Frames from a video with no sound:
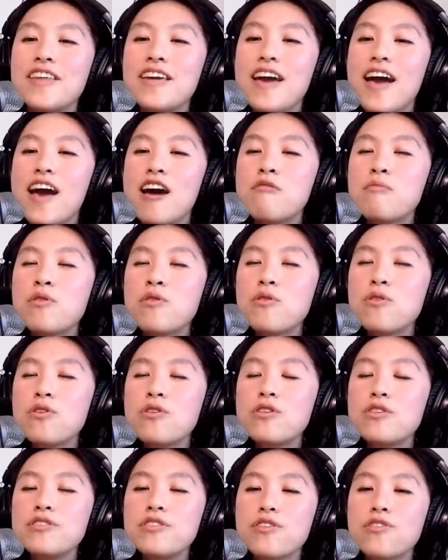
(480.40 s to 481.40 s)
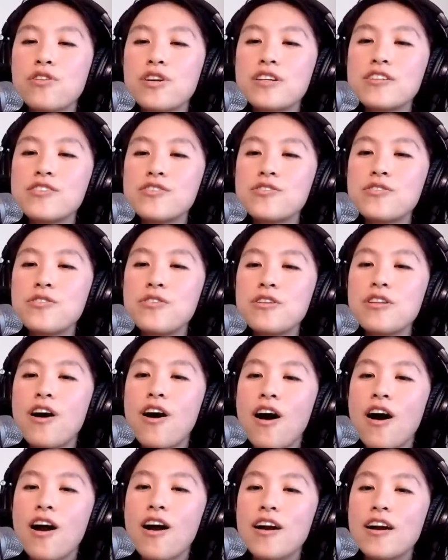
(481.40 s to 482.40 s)
the emerald crystal
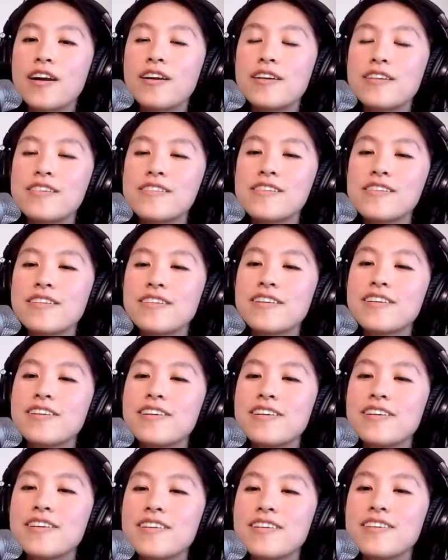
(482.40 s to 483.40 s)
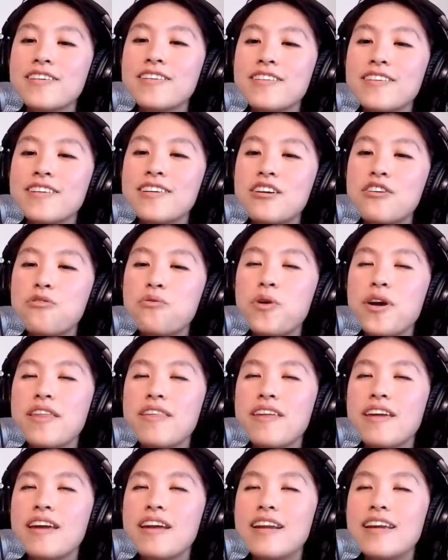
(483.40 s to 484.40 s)
heart
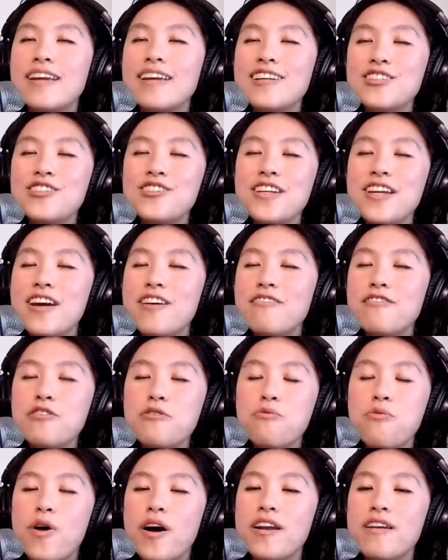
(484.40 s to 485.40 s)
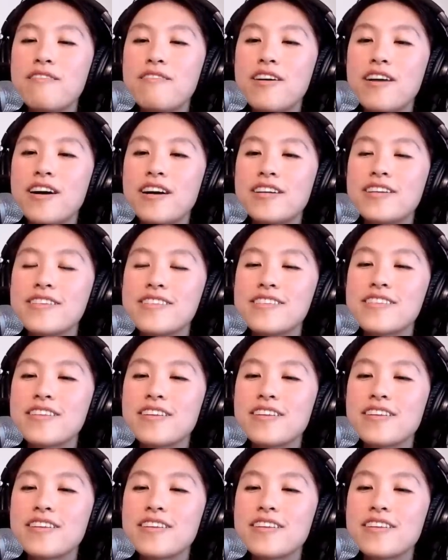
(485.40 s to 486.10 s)
within each and every one of us